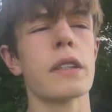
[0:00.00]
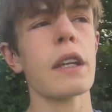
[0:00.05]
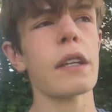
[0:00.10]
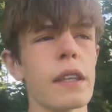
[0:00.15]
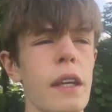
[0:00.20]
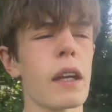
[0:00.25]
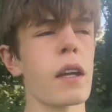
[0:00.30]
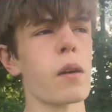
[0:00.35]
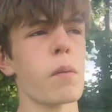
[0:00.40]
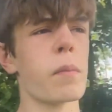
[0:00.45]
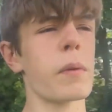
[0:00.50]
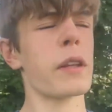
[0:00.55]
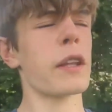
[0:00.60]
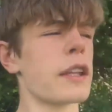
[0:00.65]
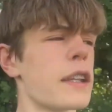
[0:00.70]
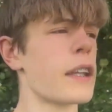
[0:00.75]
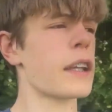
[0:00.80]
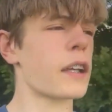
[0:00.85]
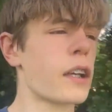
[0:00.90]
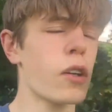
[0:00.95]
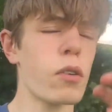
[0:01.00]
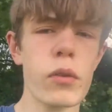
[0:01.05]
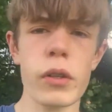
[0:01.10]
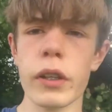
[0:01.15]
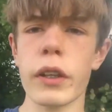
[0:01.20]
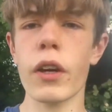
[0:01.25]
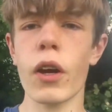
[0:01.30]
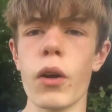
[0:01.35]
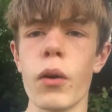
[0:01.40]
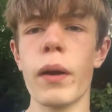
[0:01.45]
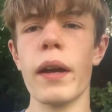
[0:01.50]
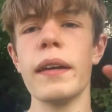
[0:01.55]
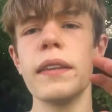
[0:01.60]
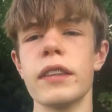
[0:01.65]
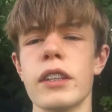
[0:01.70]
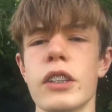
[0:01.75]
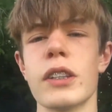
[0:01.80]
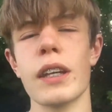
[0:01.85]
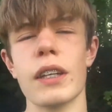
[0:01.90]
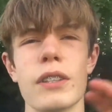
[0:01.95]
that up, and then they're going to go in the
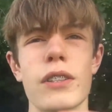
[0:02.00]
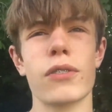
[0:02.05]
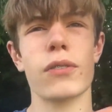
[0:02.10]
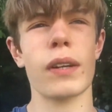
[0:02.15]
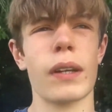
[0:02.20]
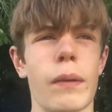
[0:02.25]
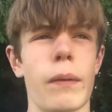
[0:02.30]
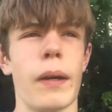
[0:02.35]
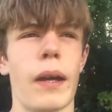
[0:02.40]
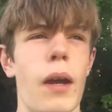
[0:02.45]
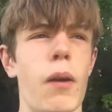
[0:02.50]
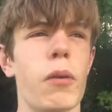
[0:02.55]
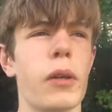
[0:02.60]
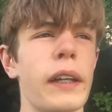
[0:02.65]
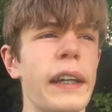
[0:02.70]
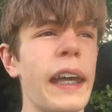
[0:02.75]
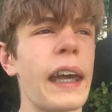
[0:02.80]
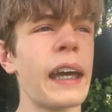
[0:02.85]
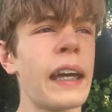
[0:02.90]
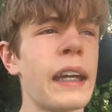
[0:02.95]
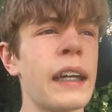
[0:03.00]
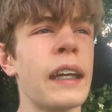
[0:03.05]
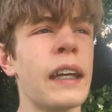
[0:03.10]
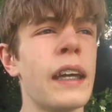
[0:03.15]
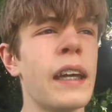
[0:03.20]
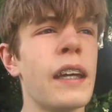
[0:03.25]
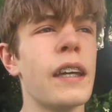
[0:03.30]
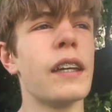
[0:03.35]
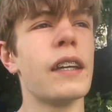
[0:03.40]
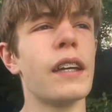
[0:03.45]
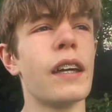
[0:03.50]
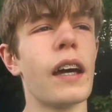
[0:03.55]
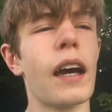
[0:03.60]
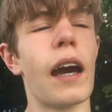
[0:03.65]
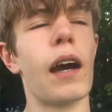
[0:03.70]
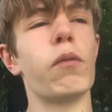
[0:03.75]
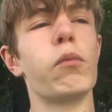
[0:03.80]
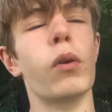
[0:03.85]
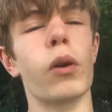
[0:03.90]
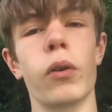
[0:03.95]
shed straight away. I want to get
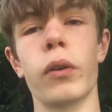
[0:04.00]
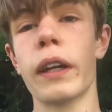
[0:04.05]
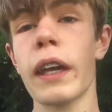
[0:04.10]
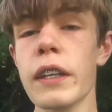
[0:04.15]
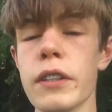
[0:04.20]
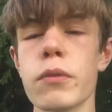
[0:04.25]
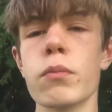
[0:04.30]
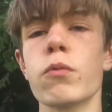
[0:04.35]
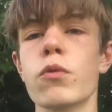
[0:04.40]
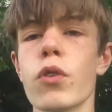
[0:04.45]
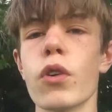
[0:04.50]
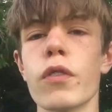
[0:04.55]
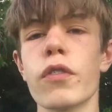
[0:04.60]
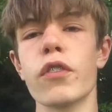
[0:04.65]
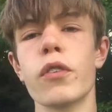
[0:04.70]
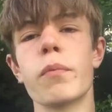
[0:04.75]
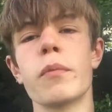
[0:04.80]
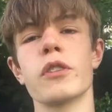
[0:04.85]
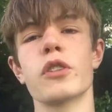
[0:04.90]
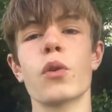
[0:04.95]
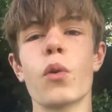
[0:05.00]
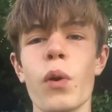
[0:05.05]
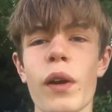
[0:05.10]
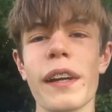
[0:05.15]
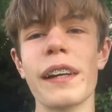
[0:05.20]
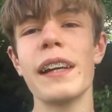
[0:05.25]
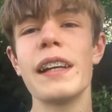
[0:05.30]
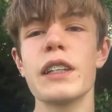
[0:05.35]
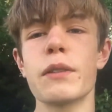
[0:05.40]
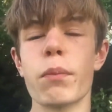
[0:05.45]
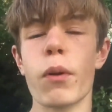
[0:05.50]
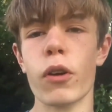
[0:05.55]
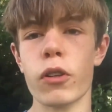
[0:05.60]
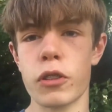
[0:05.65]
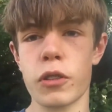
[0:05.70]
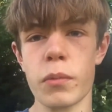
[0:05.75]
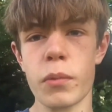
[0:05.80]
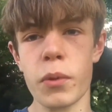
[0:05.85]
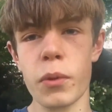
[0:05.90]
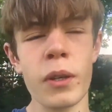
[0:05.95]
some growth of them as quickly as
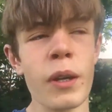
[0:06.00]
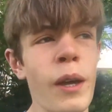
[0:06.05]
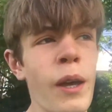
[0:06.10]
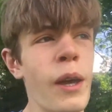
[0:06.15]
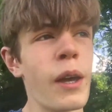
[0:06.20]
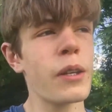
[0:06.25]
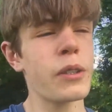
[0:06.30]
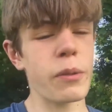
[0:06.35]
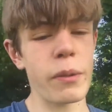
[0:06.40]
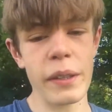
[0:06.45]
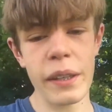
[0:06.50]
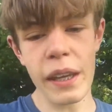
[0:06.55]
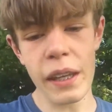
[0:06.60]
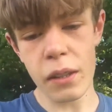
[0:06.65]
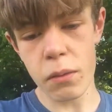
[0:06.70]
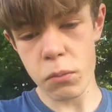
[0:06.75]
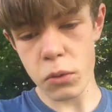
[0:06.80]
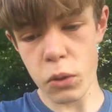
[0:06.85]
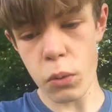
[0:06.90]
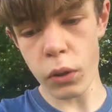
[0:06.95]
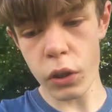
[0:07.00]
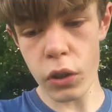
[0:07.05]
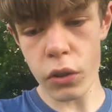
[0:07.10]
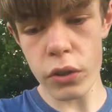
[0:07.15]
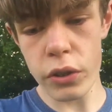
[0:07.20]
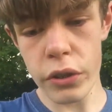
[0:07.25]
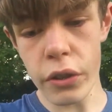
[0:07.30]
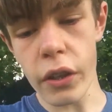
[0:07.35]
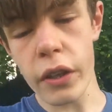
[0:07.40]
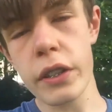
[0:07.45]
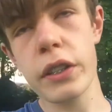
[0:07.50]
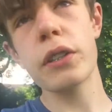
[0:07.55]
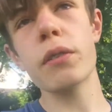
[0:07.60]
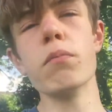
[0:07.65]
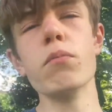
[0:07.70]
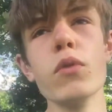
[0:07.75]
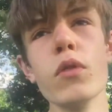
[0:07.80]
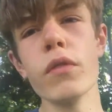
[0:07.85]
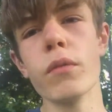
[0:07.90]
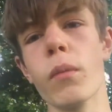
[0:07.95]
possible, so we can get them to a good size to
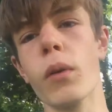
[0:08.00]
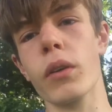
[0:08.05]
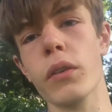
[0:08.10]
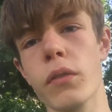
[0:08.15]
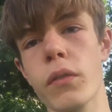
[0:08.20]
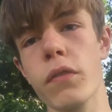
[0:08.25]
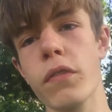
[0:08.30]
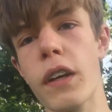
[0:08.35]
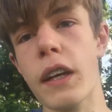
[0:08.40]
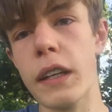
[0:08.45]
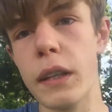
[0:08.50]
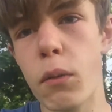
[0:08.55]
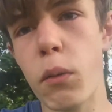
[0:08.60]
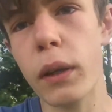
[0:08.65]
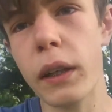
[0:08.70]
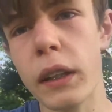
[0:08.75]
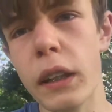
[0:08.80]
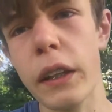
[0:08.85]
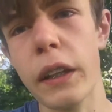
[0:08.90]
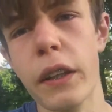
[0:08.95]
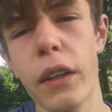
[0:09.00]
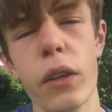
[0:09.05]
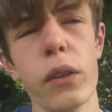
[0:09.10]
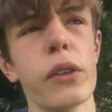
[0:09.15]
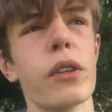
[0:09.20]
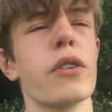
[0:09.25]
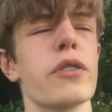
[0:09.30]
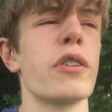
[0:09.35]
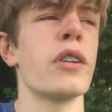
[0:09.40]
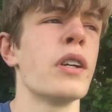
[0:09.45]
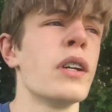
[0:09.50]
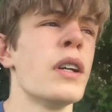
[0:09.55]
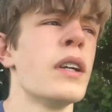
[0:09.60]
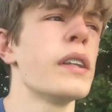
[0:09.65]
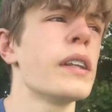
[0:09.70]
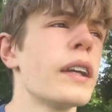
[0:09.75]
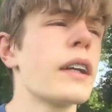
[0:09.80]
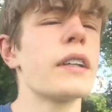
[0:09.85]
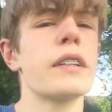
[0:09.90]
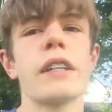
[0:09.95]
move them on fairly quickly, you know, because
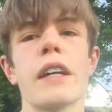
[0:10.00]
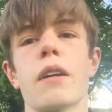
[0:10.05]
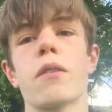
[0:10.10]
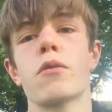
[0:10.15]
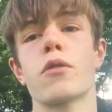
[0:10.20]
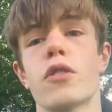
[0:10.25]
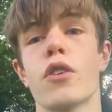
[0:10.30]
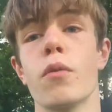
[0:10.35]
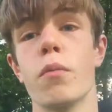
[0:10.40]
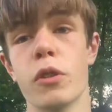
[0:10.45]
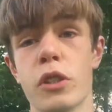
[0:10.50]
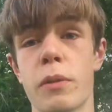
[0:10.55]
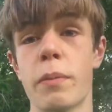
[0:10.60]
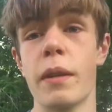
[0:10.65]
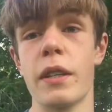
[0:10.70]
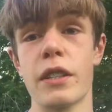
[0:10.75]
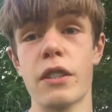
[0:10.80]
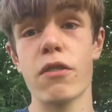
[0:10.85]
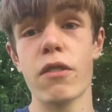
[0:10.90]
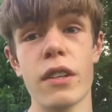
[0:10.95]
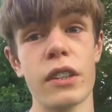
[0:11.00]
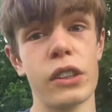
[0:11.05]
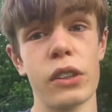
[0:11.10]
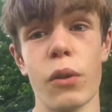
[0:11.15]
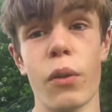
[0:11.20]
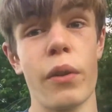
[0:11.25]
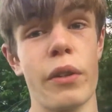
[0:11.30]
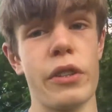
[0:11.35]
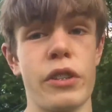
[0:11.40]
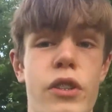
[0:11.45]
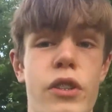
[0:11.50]
they're going to take up so much space. Karashi kois just